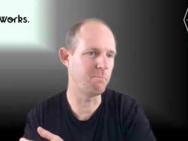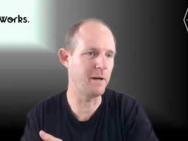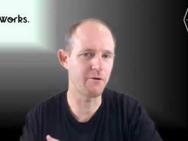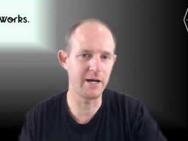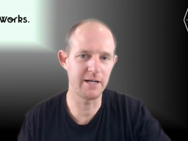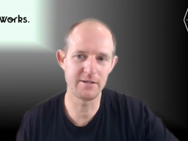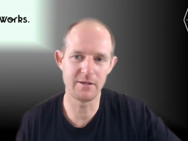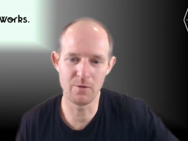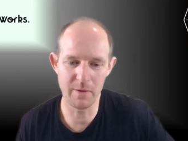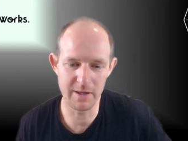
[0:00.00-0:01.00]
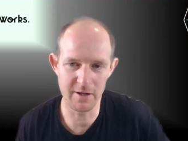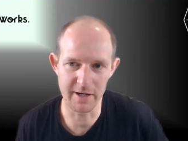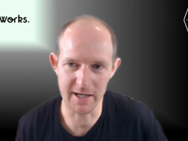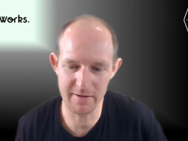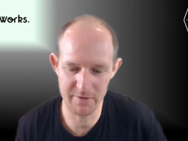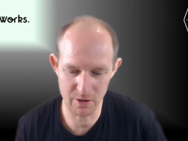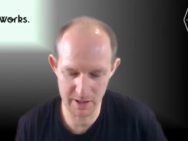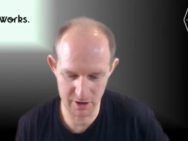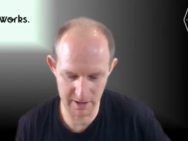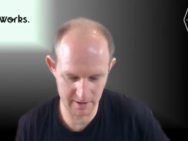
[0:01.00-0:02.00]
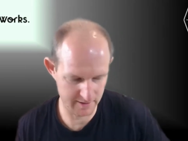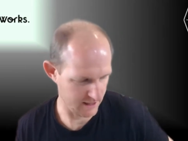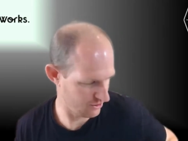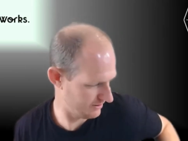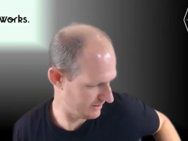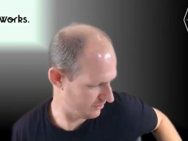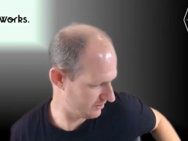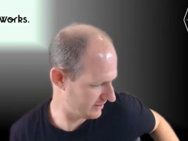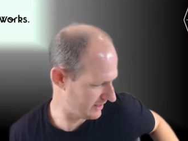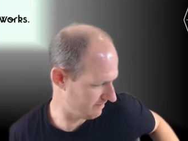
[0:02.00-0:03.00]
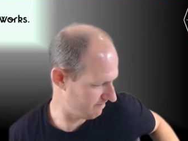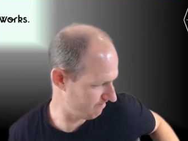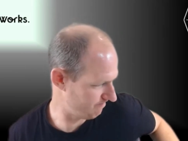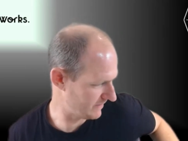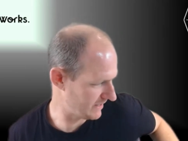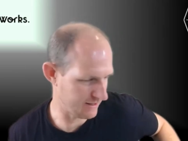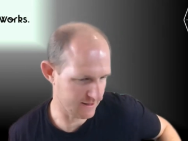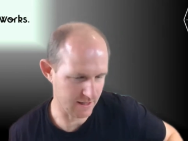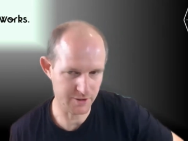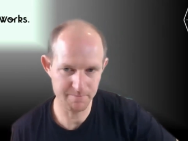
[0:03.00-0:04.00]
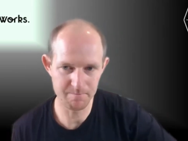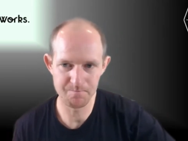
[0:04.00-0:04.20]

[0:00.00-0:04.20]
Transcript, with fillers: a better answer than the one that I gave to your question in the session, then just um, get in touch.